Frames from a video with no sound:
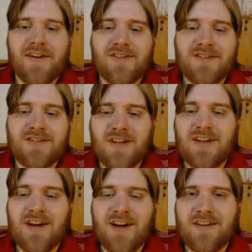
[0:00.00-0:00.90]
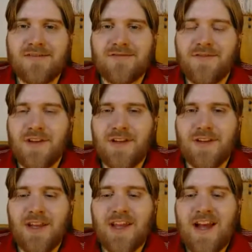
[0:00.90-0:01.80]
And it's just gonna kind of
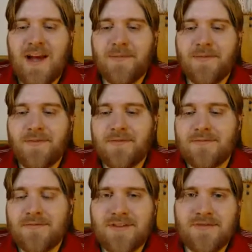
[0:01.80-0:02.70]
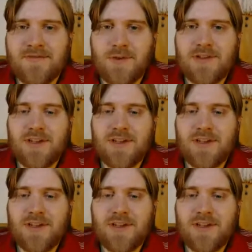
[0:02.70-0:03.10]
fill in the gaps. Because unfortunately,